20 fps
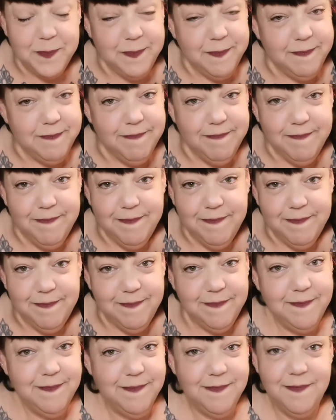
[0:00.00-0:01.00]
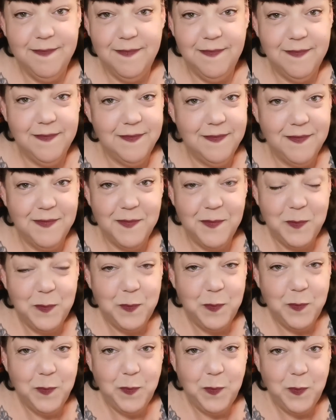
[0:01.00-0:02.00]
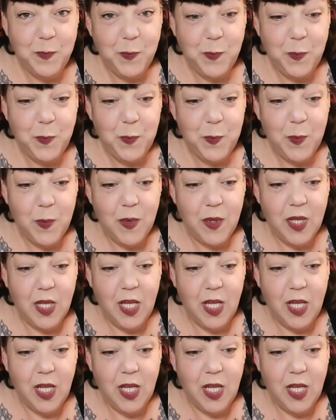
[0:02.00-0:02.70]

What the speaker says: Nothing is said.